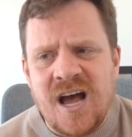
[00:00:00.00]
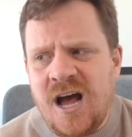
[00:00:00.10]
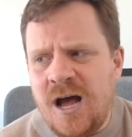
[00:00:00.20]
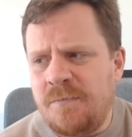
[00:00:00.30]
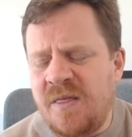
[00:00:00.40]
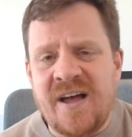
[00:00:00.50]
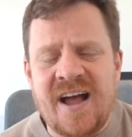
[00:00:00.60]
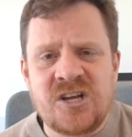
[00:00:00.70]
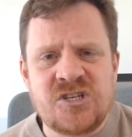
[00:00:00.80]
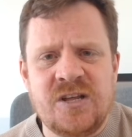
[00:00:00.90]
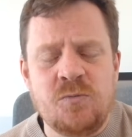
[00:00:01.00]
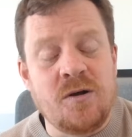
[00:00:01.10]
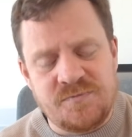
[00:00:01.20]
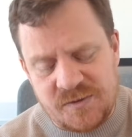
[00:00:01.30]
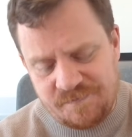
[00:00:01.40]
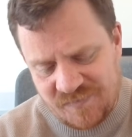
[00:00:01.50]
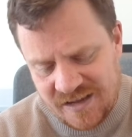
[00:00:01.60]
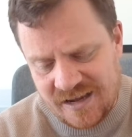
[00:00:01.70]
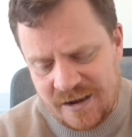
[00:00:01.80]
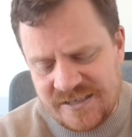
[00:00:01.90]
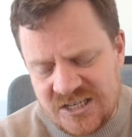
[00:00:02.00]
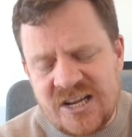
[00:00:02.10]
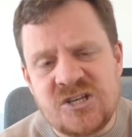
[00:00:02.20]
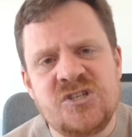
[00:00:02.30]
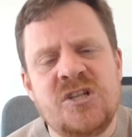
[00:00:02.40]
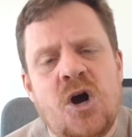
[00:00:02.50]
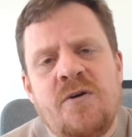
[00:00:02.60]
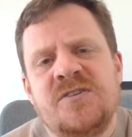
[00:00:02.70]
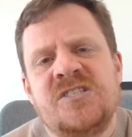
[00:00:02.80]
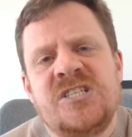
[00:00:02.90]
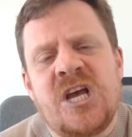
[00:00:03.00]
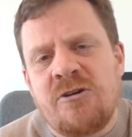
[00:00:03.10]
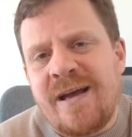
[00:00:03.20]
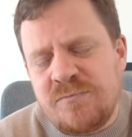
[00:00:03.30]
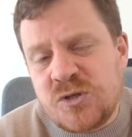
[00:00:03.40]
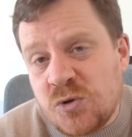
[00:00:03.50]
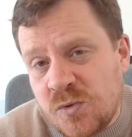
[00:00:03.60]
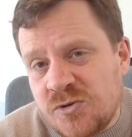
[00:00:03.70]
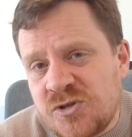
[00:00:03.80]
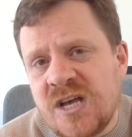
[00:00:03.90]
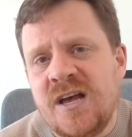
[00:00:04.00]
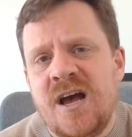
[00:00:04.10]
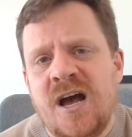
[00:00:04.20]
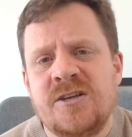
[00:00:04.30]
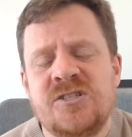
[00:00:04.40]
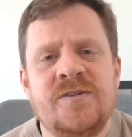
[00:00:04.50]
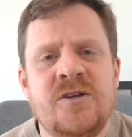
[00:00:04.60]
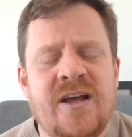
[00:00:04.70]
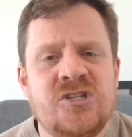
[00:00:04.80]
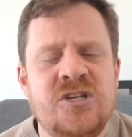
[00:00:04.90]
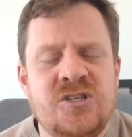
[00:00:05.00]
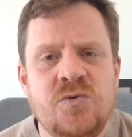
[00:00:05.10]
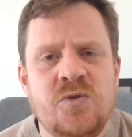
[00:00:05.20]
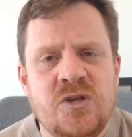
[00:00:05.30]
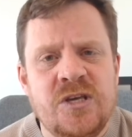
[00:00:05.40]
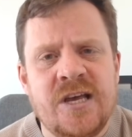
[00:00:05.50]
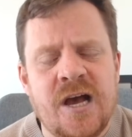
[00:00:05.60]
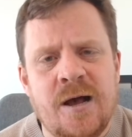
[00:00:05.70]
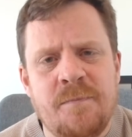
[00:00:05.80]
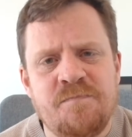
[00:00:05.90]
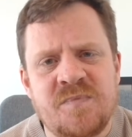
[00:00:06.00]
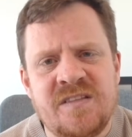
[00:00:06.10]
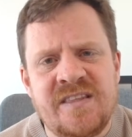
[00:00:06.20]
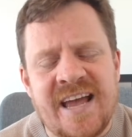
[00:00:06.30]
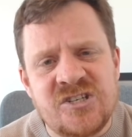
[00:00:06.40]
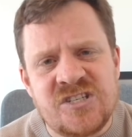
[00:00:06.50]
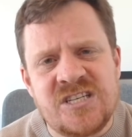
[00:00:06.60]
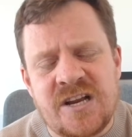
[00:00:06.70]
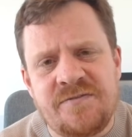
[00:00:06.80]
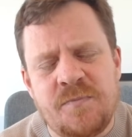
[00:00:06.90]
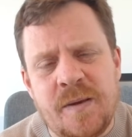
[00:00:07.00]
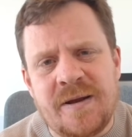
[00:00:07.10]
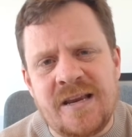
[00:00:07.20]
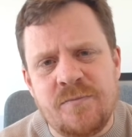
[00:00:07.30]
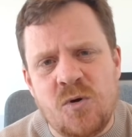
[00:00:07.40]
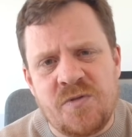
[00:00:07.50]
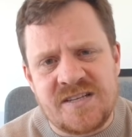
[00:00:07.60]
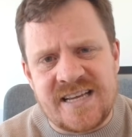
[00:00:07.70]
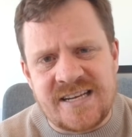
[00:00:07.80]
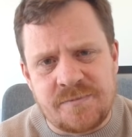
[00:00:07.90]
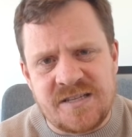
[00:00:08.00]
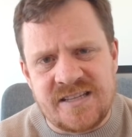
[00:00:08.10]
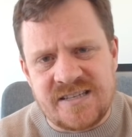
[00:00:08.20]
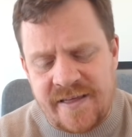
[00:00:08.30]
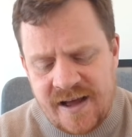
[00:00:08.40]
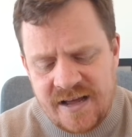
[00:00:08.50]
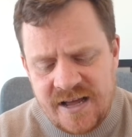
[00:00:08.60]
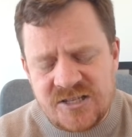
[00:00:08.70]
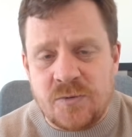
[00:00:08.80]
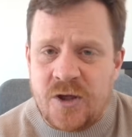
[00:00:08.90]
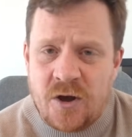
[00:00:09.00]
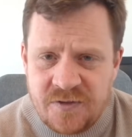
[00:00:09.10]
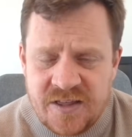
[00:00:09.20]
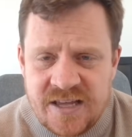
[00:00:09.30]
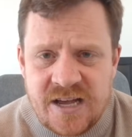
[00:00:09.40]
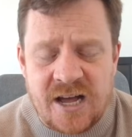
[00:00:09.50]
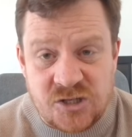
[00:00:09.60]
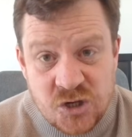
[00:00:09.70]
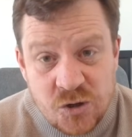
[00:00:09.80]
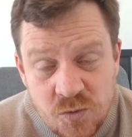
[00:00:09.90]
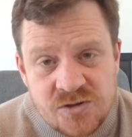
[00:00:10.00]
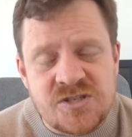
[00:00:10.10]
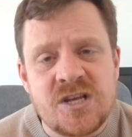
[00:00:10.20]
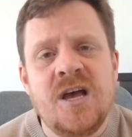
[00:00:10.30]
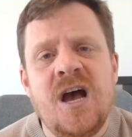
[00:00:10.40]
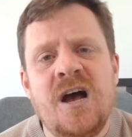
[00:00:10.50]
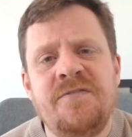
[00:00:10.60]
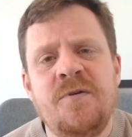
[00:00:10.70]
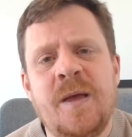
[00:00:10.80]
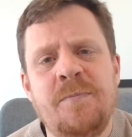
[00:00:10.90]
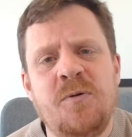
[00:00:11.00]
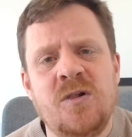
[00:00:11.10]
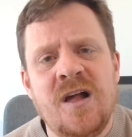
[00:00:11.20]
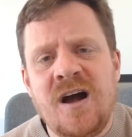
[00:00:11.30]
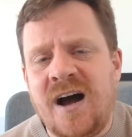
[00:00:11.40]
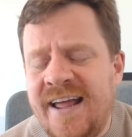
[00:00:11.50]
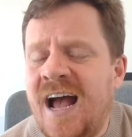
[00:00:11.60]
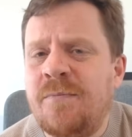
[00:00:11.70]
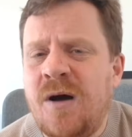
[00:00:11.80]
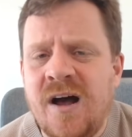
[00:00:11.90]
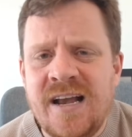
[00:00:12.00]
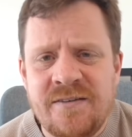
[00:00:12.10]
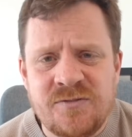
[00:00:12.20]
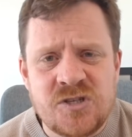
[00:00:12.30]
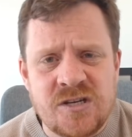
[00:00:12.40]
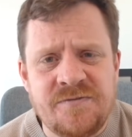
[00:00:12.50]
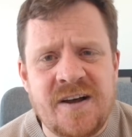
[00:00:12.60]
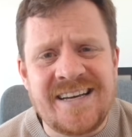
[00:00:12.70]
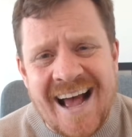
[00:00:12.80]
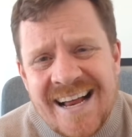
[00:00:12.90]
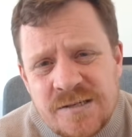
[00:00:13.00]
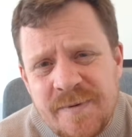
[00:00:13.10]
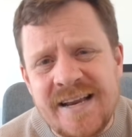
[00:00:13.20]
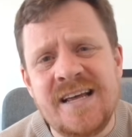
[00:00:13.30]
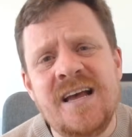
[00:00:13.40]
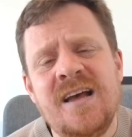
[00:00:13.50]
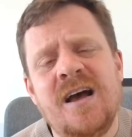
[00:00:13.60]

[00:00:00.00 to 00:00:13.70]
um, that actually, well, I'm a digital agency that offers C R M tools. Uh, so I don't actually do the um, the agency stuff for people anymore, the setups and things like that. So we offer the uh, tools uh, for people. I am a HighLevel certified admin,